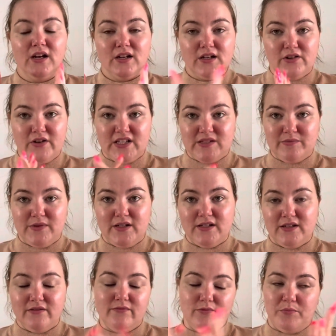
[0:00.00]

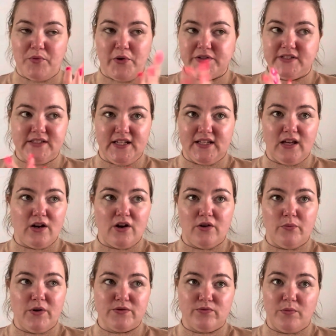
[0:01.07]
Boxing Day dinner,
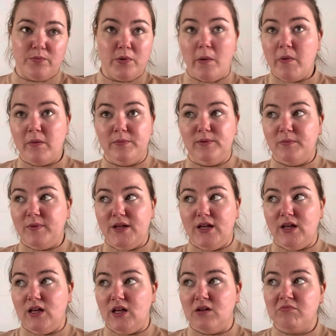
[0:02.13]
which will probably
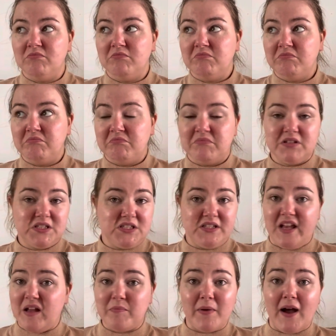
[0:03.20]
be
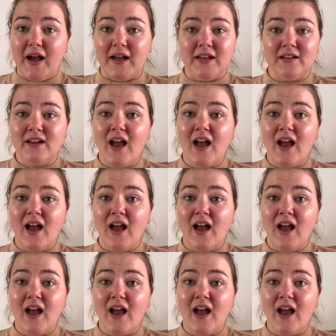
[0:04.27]
steak pie,